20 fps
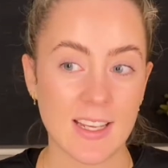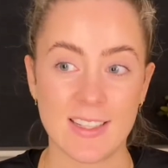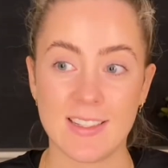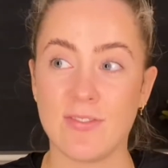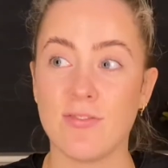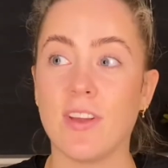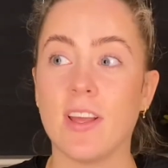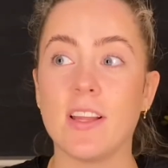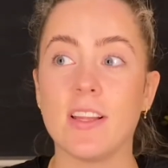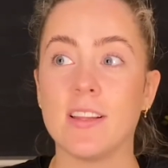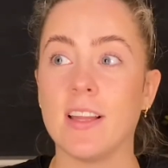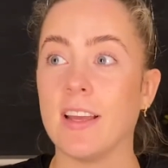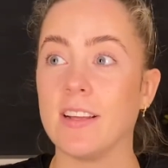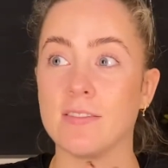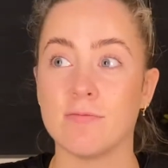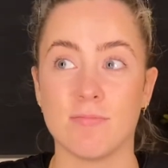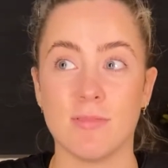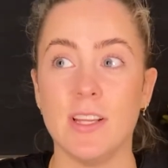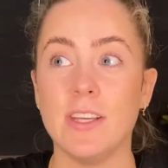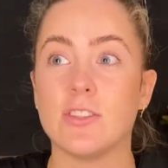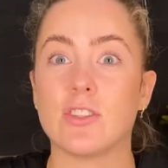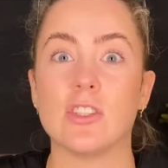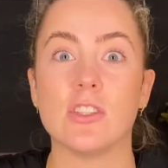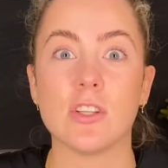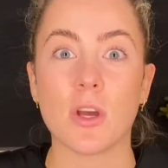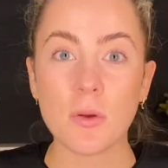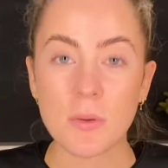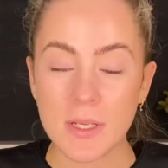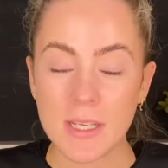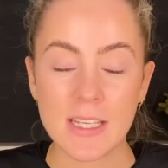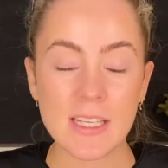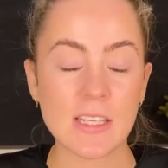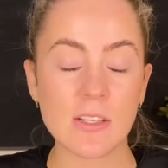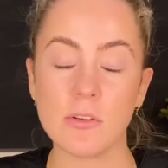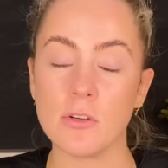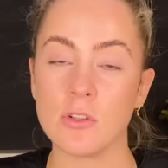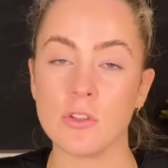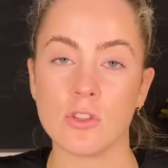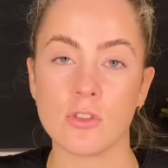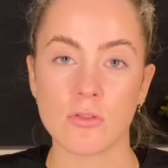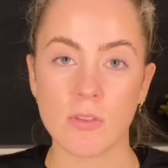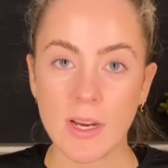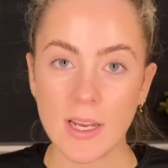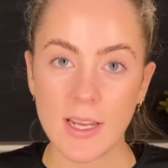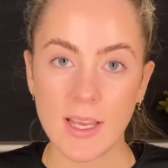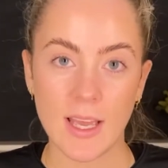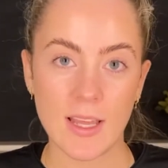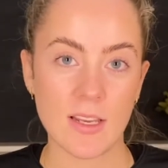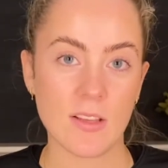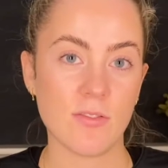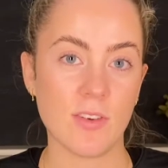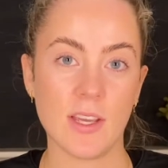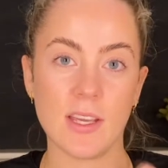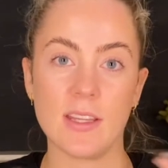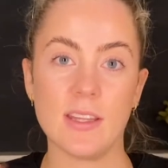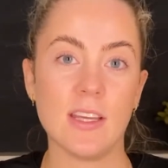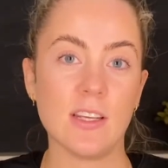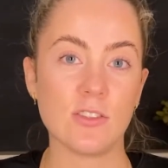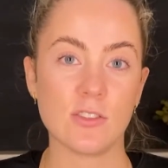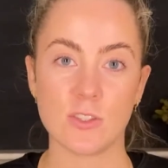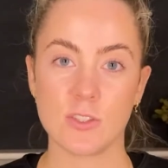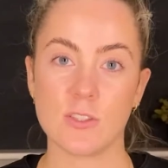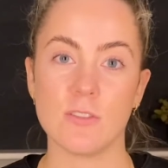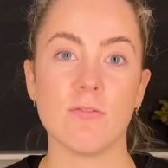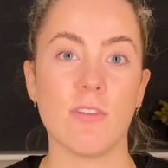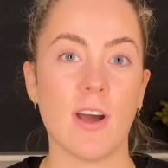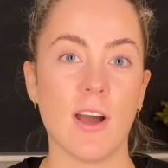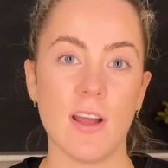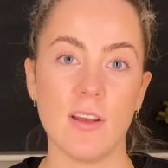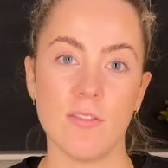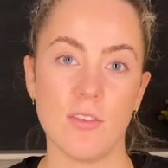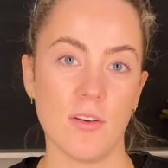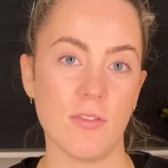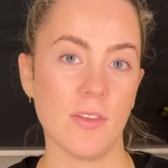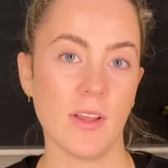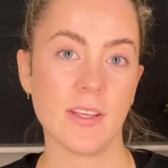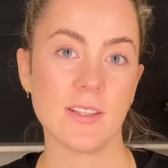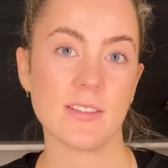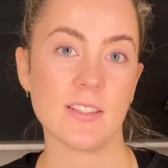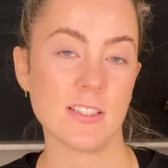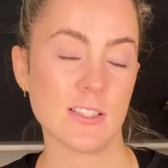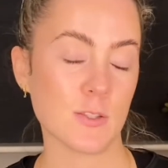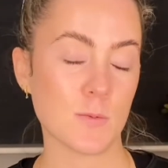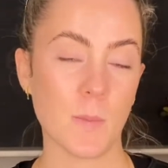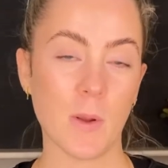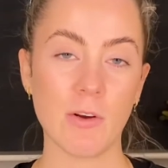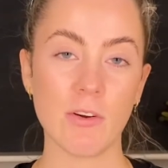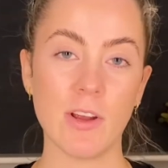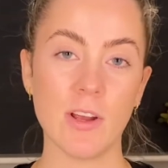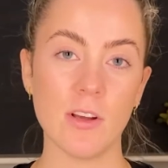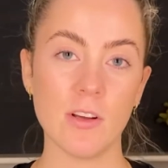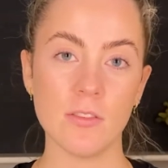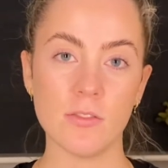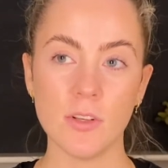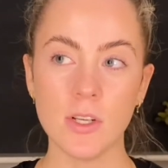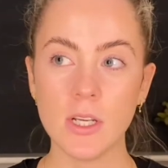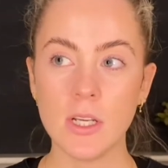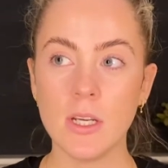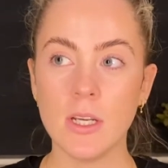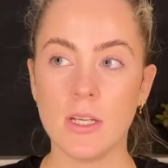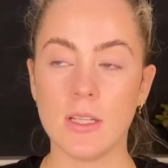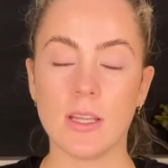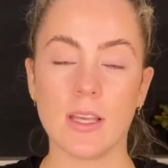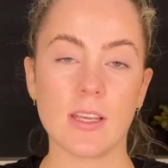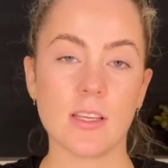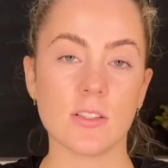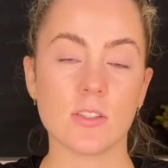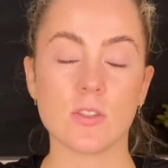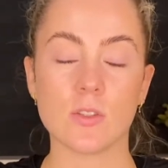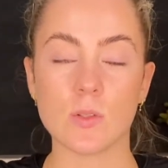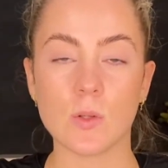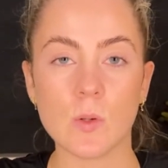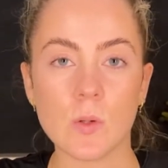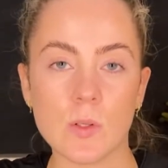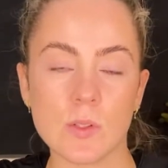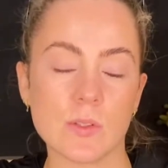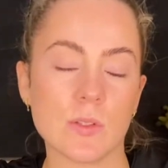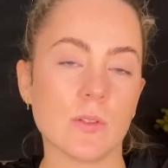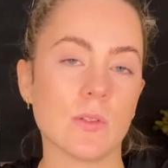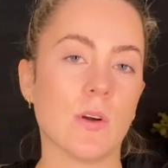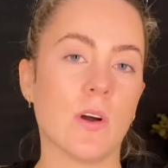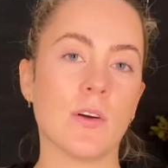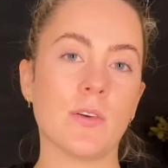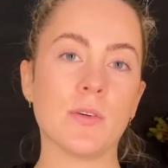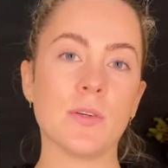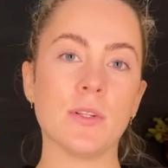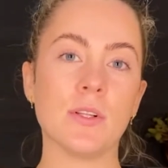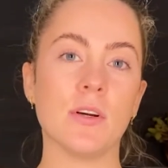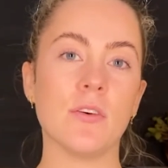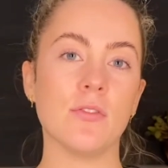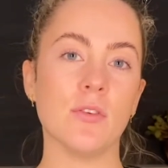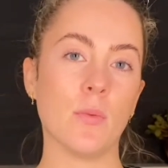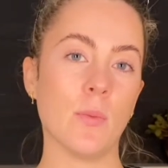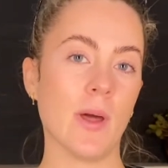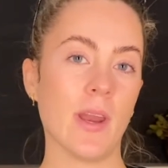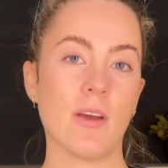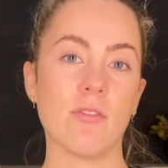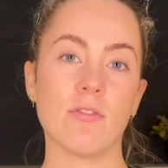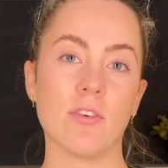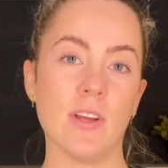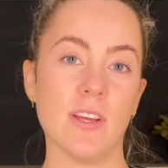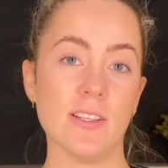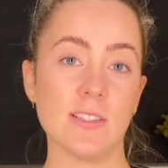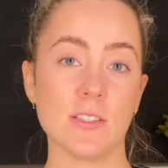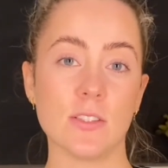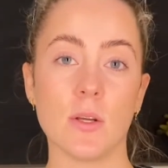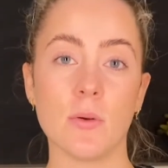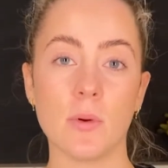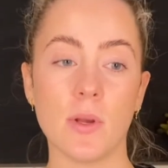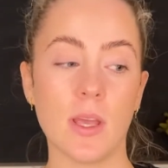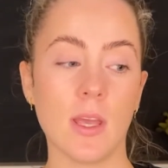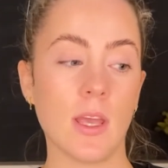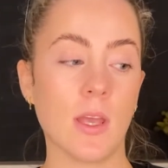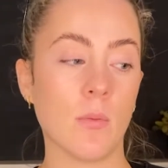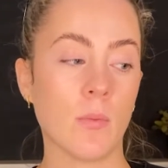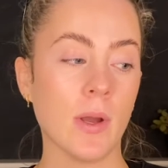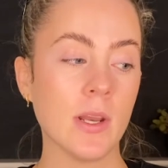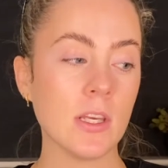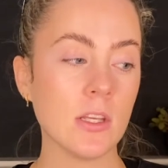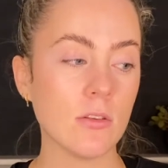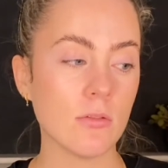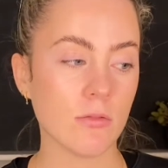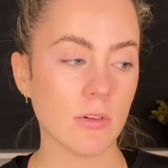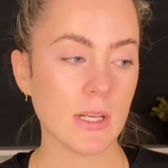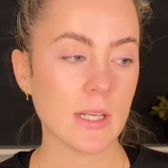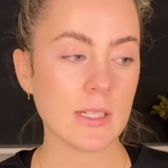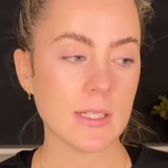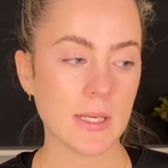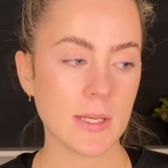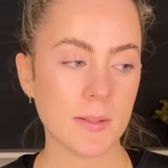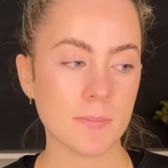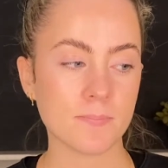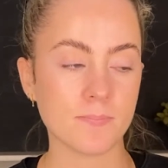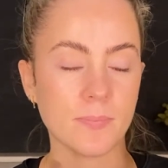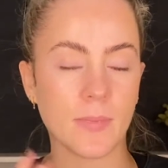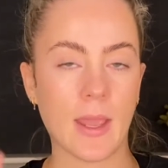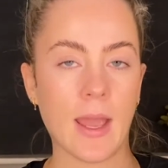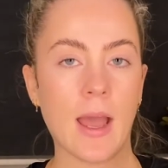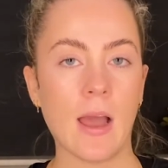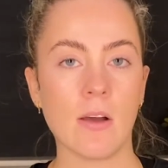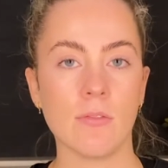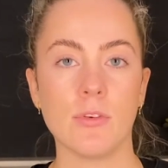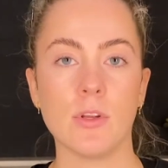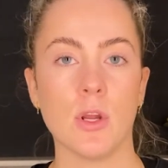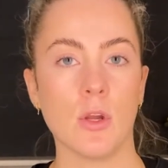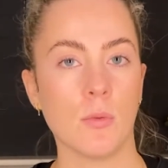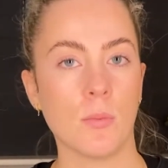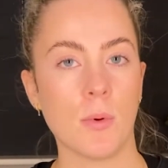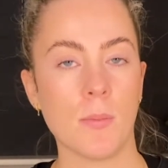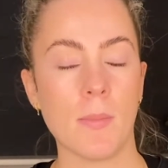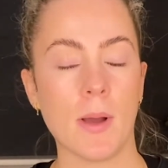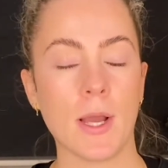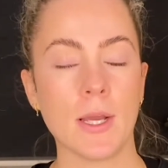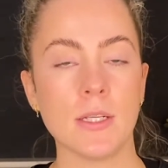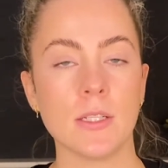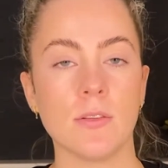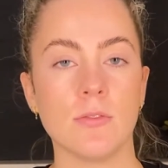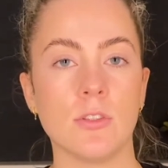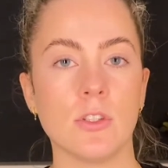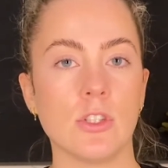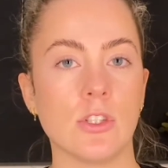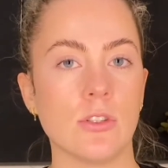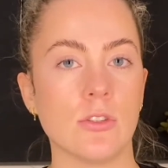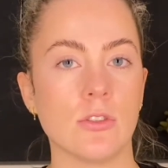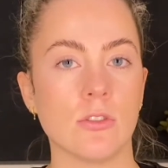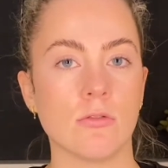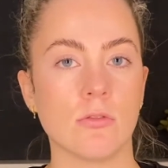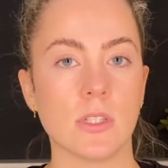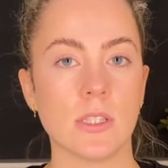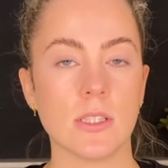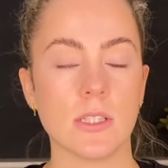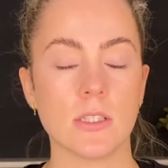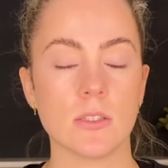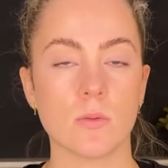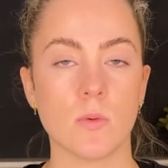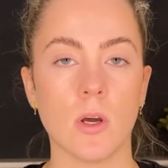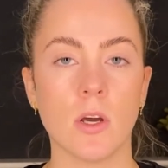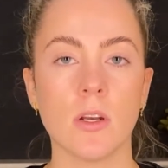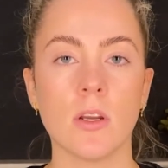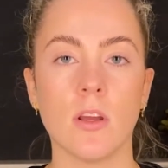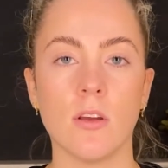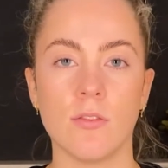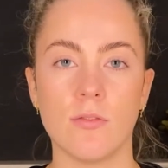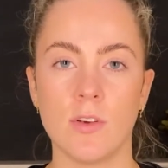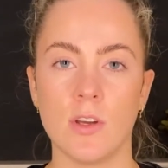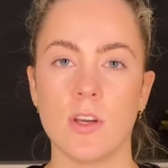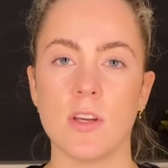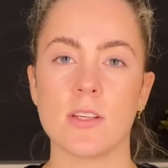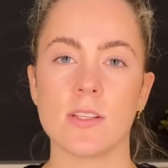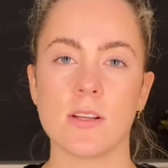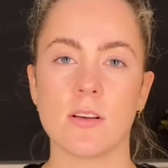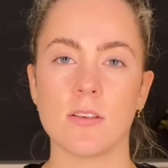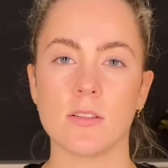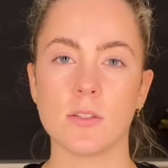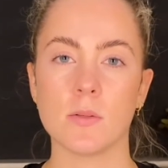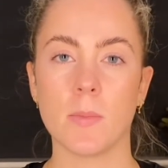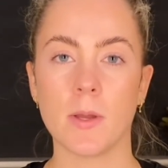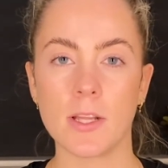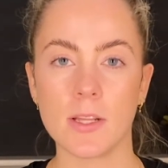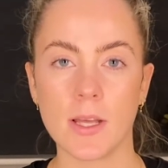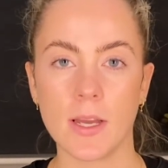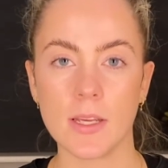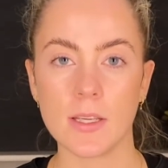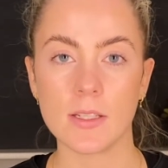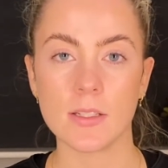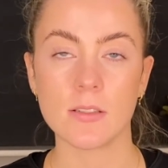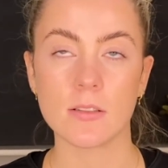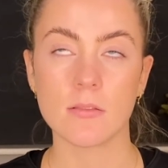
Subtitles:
feel like, literally don't eat or drink anything, and they just survive off like the spirit of like source or God or love or whatever it is. So when you read it, have an open mind if you choose to read this one. At first I was a bit like,